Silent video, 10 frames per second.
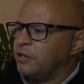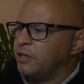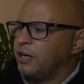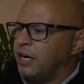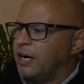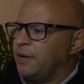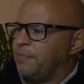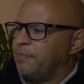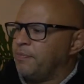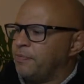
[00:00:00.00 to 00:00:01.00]
Um,
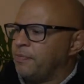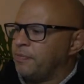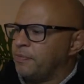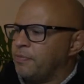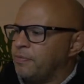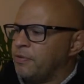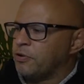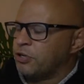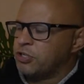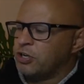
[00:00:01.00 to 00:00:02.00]

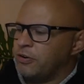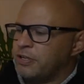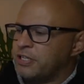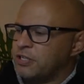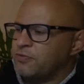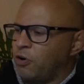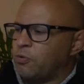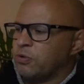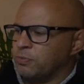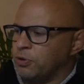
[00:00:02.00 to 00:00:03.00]
Christian Lorenz says Volk was
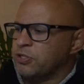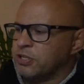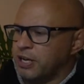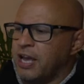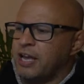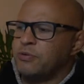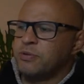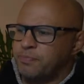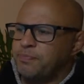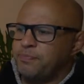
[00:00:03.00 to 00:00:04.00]
a monster. Yeah, he was a
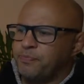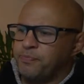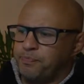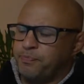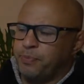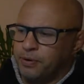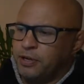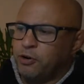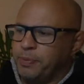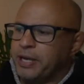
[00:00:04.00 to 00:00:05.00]
little
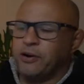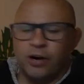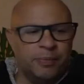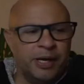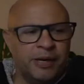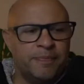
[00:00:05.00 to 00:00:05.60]
big guy, man.